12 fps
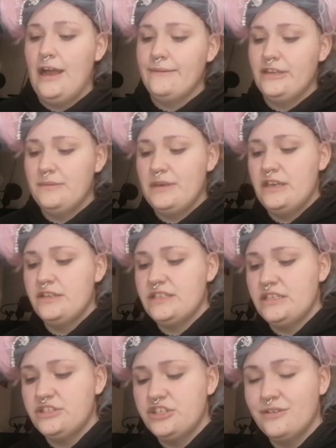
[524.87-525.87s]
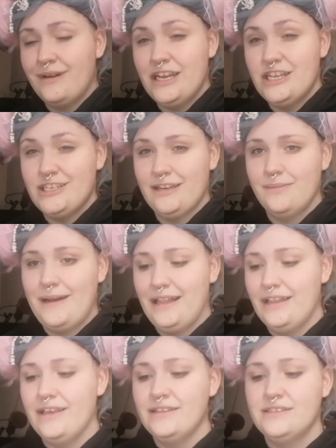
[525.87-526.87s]
I'm going to be using 2 eyeshadow
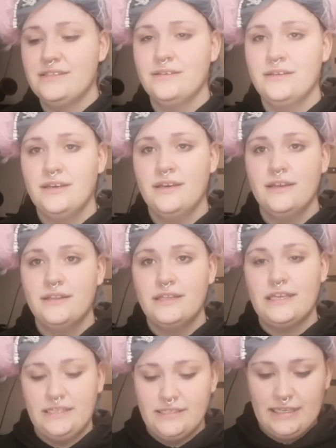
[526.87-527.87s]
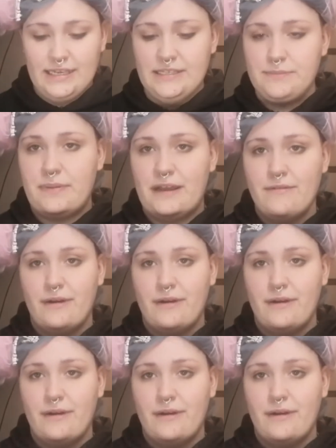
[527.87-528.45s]
palettes. This is by